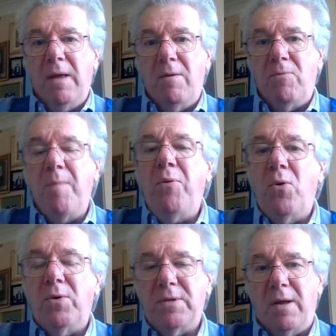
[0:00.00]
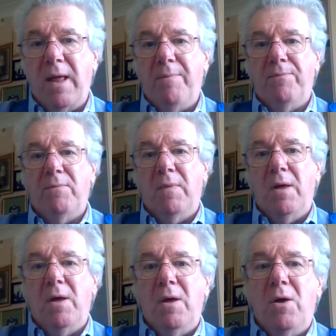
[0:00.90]
Report on it,
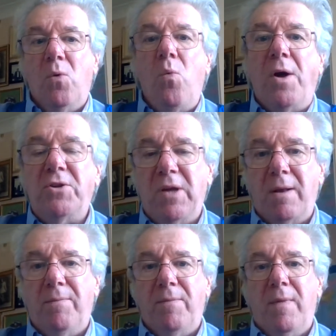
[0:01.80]
watch it,